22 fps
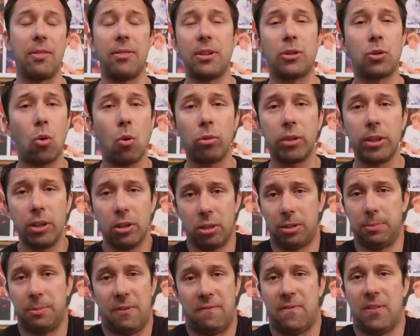This whole year
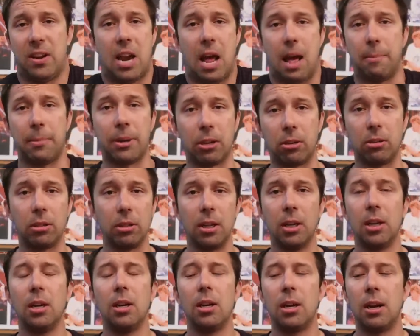has been phenomenal.
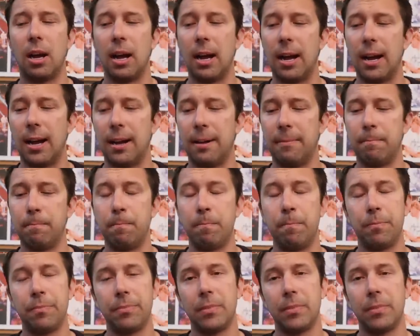And